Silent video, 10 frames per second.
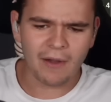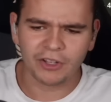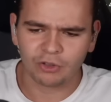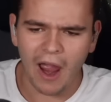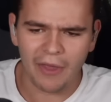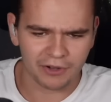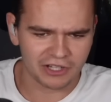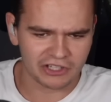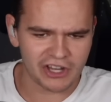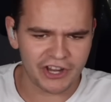that was rather
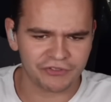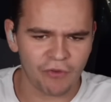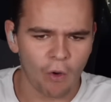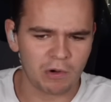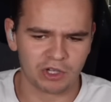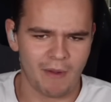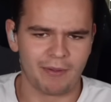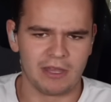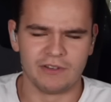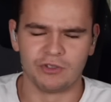successful. We should
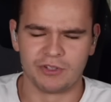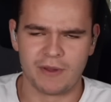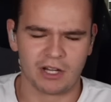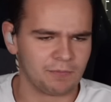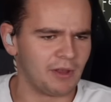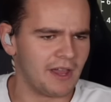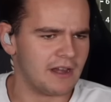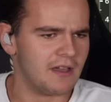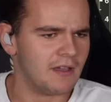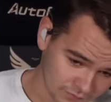maybe even use a bigger
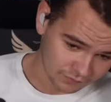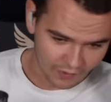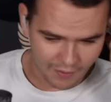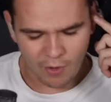plane. I